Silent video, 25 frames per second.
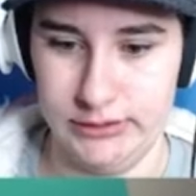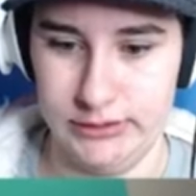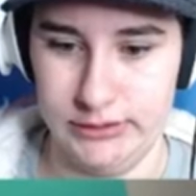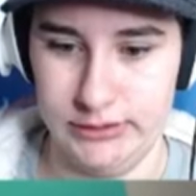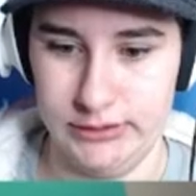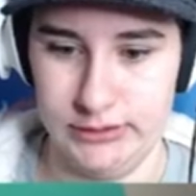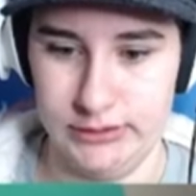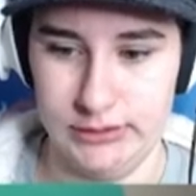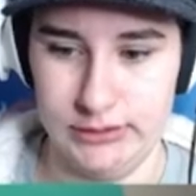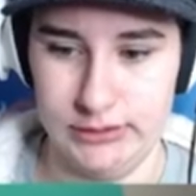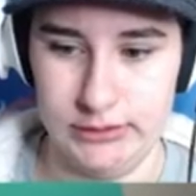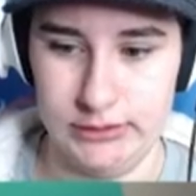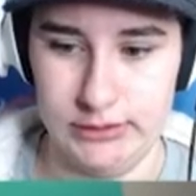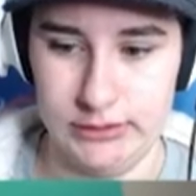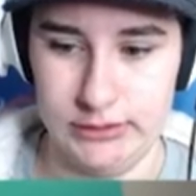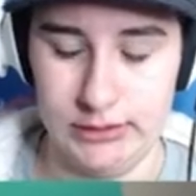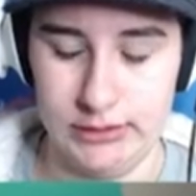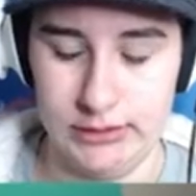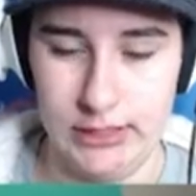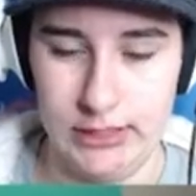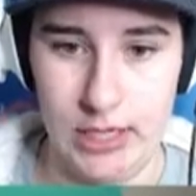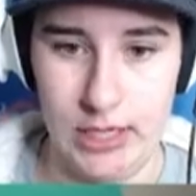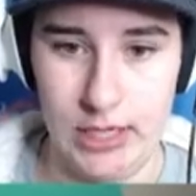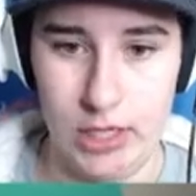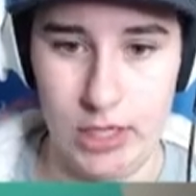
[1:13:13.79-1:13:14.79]
I hope
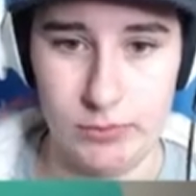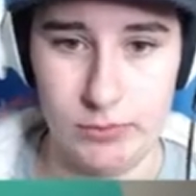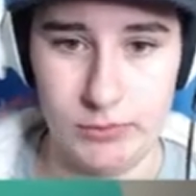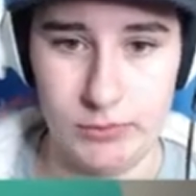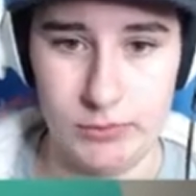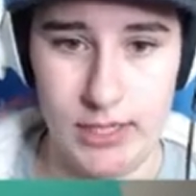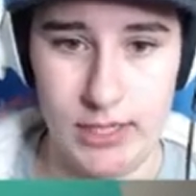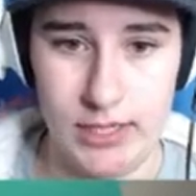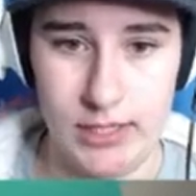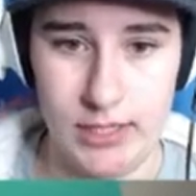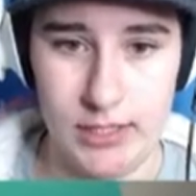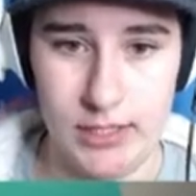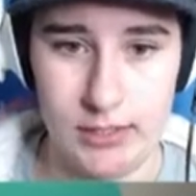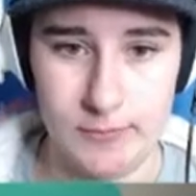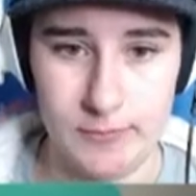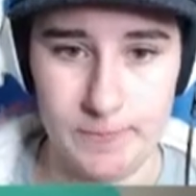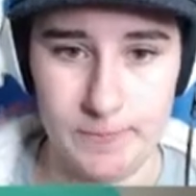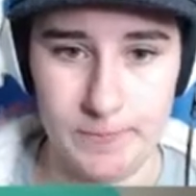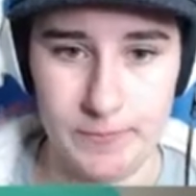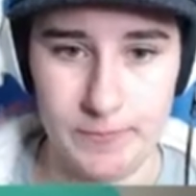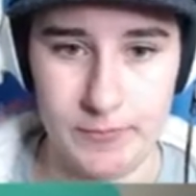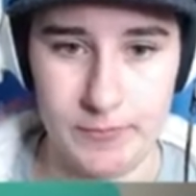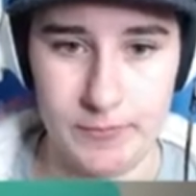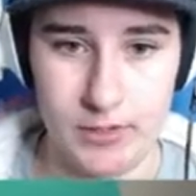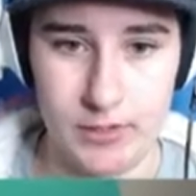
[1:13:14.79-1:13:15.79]
not.
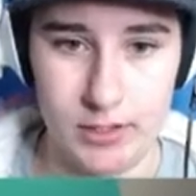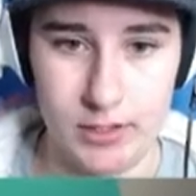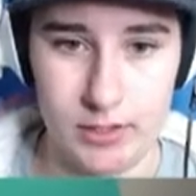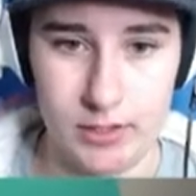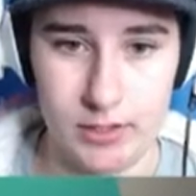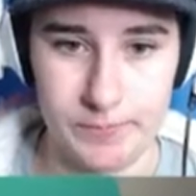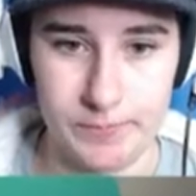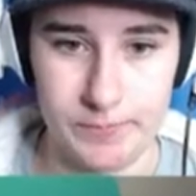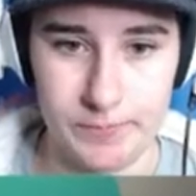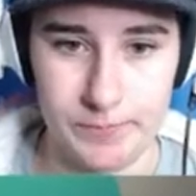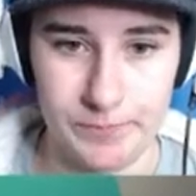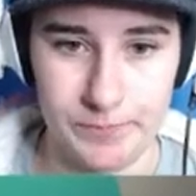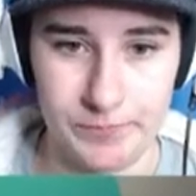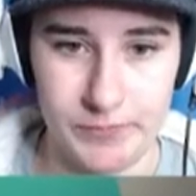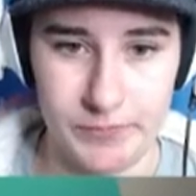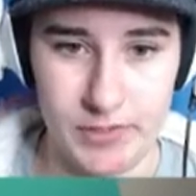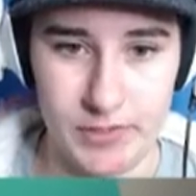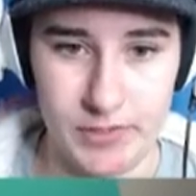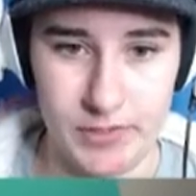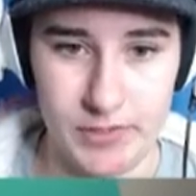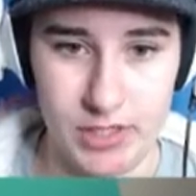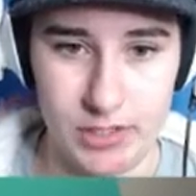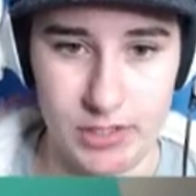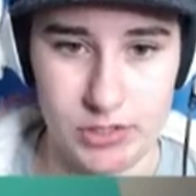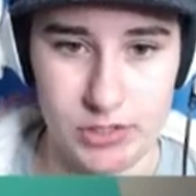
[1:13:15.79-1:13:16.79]
Actually, all we
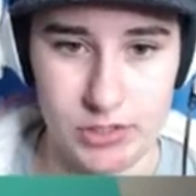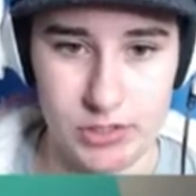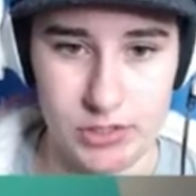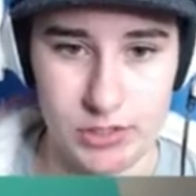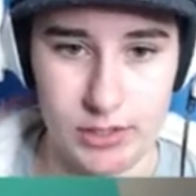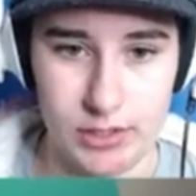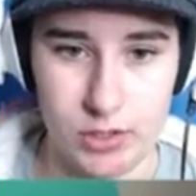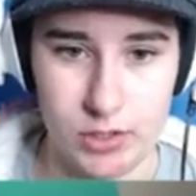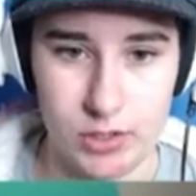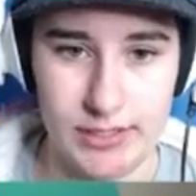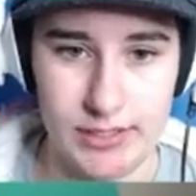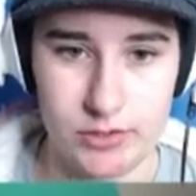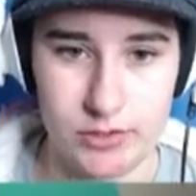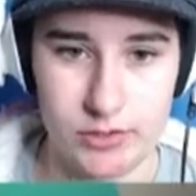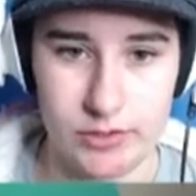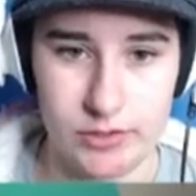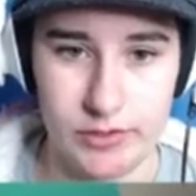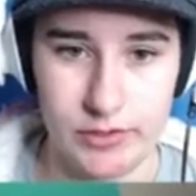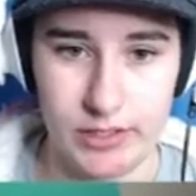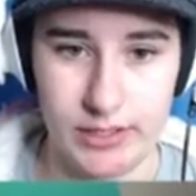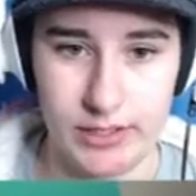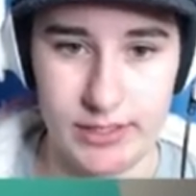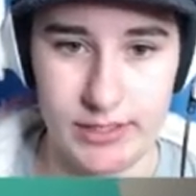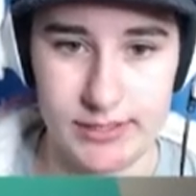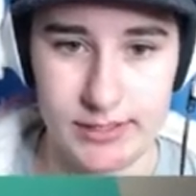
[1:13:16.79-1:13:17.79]
need to do really is to get
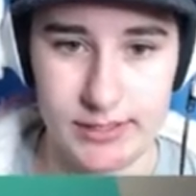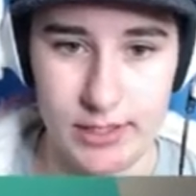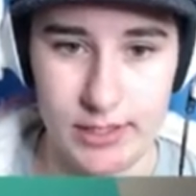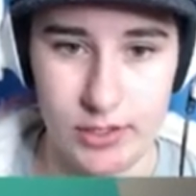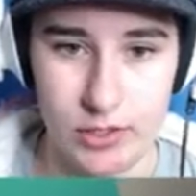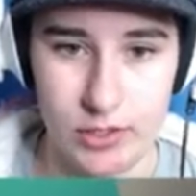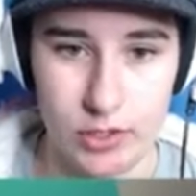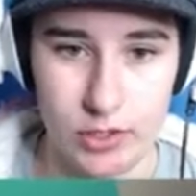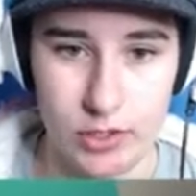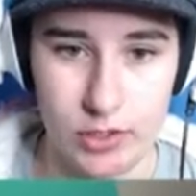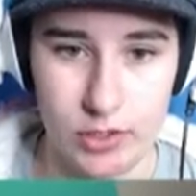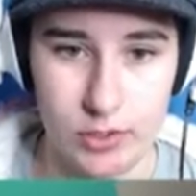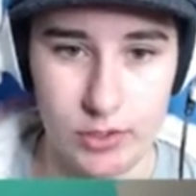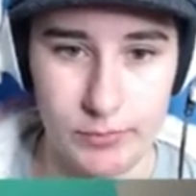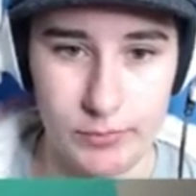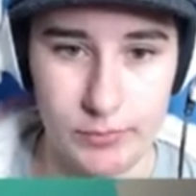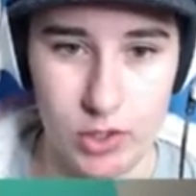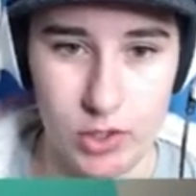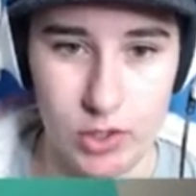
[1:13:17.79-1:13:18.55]
you to potty like